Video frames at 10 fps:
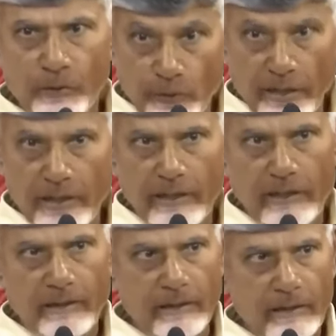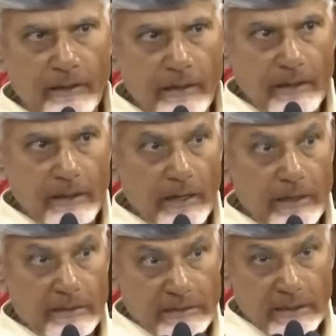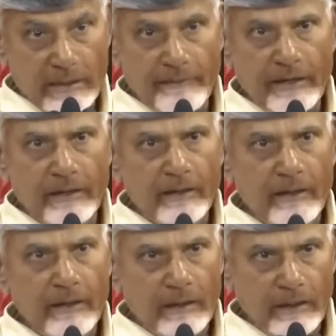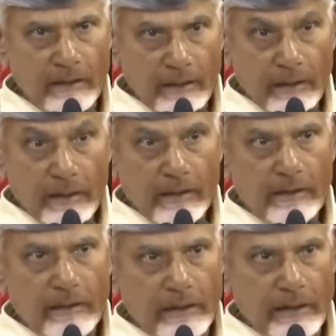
Today, India is having a right